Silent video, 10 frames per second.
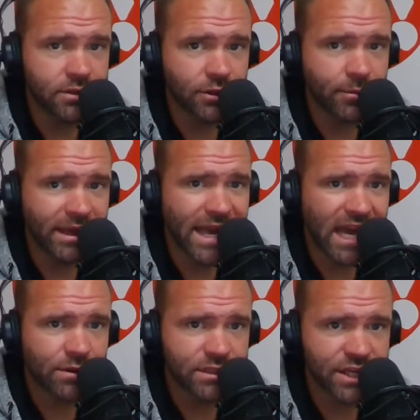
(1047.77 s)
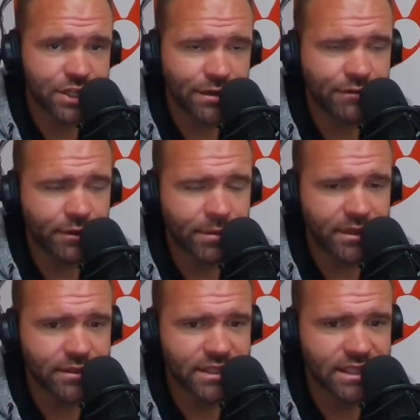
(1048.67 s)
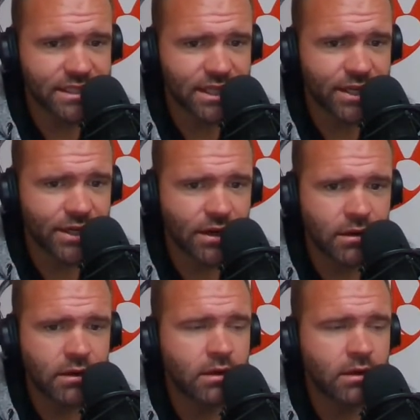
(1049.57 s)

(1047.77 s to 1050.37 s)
So the big acquisition for the Bills this year